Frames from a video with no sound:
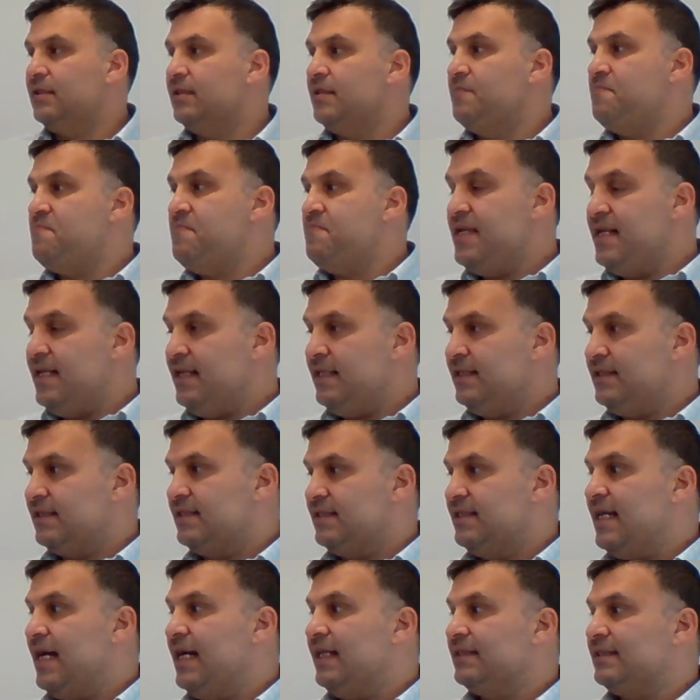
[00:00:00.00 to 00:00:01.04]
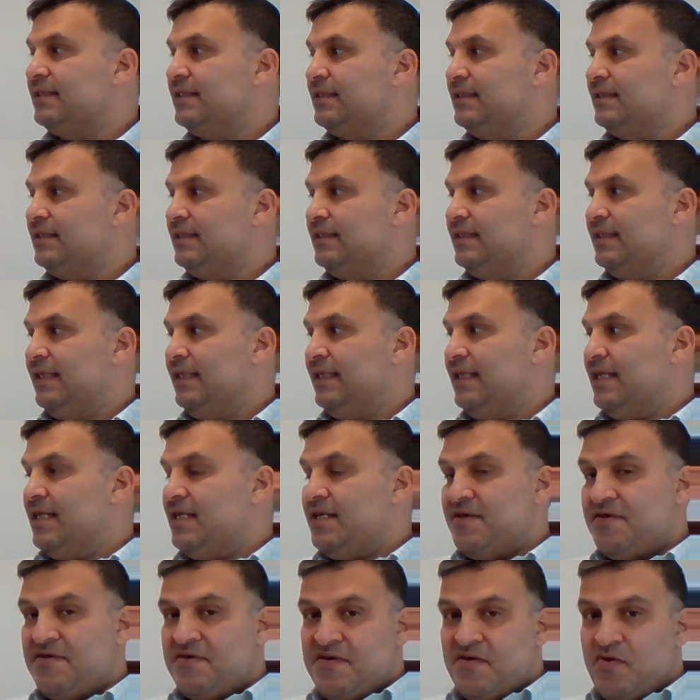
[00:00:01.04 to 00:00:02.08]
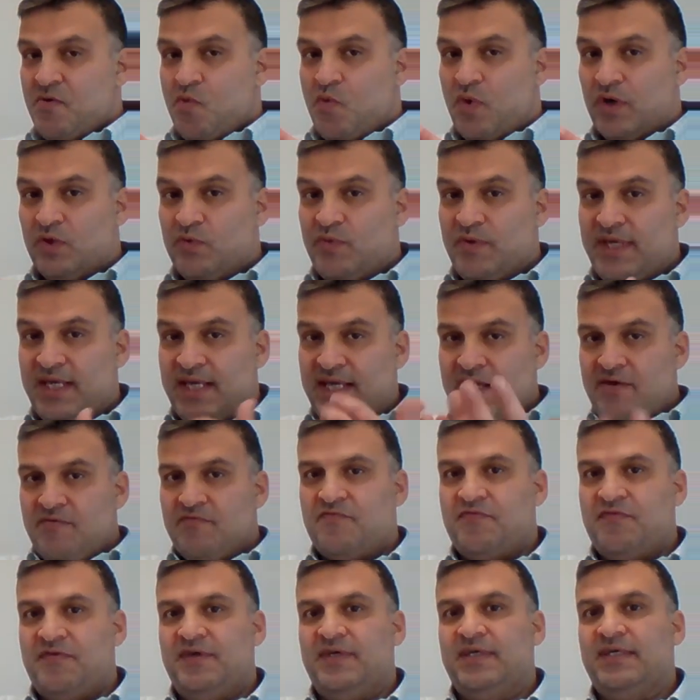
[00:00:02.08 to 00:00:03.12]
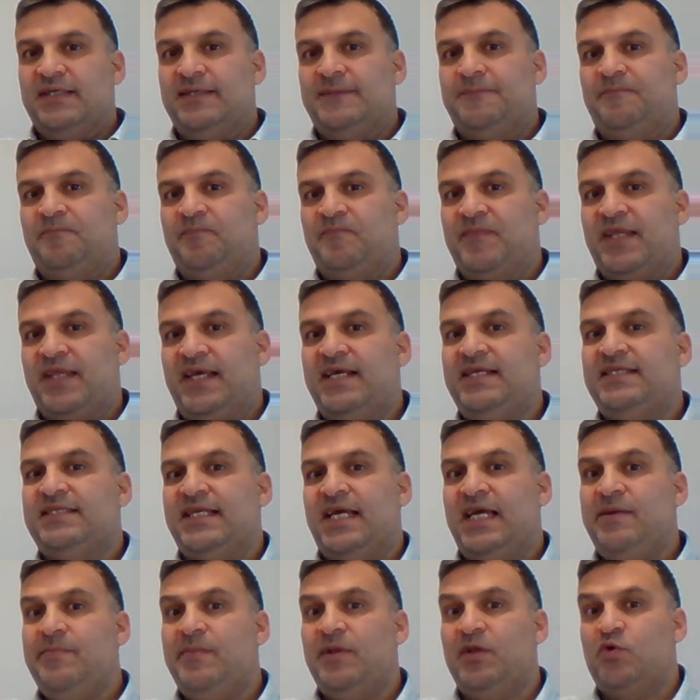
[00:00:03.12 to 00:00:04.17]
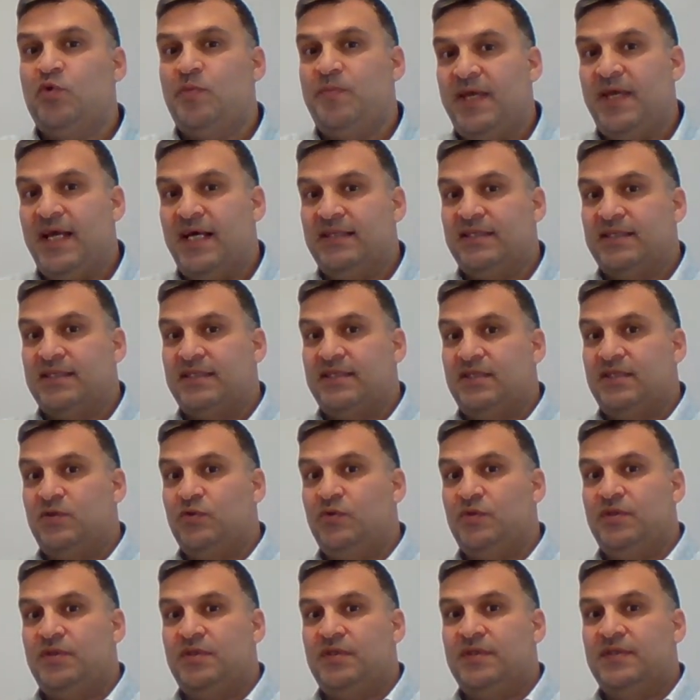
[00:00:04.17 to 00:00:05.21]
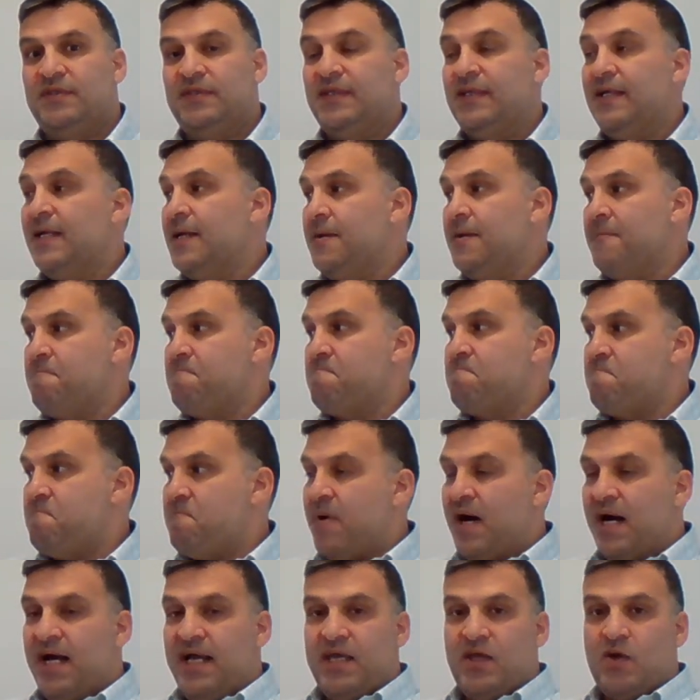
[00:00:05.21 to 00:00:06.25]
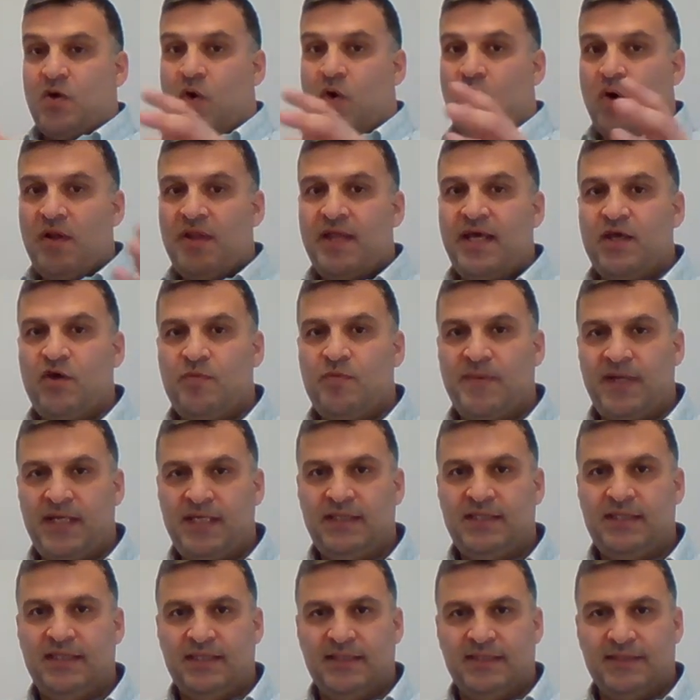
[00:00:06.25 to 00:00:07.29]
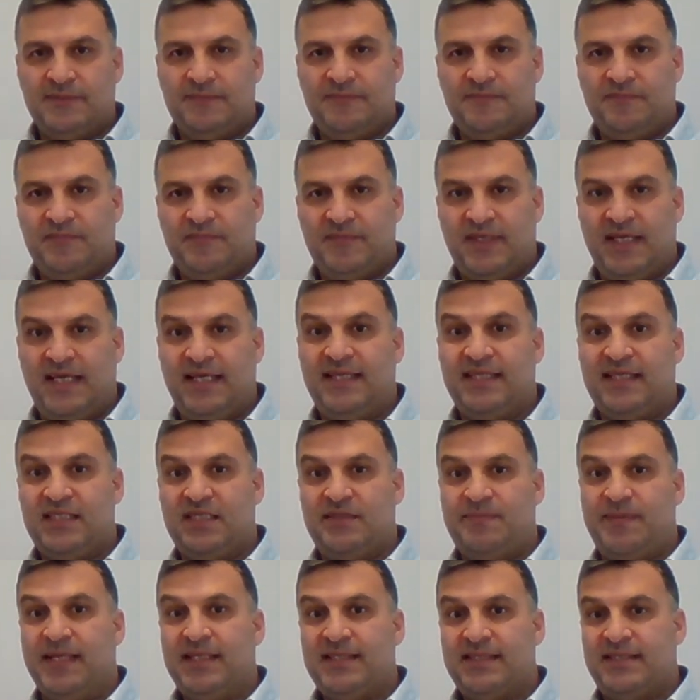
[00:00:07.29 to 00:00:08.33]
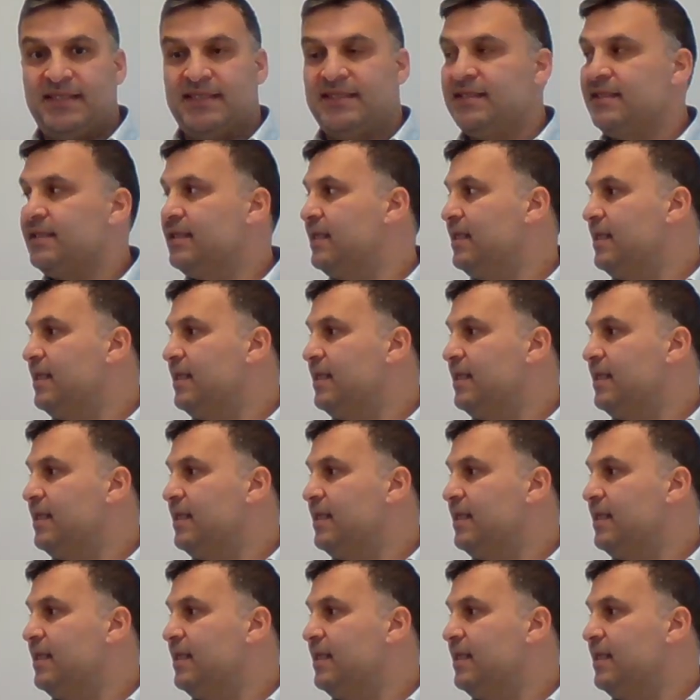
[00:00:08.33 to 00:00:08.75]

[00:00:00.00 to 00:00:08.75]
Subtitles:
means that what we give is able to be understood by all the humanity. It respects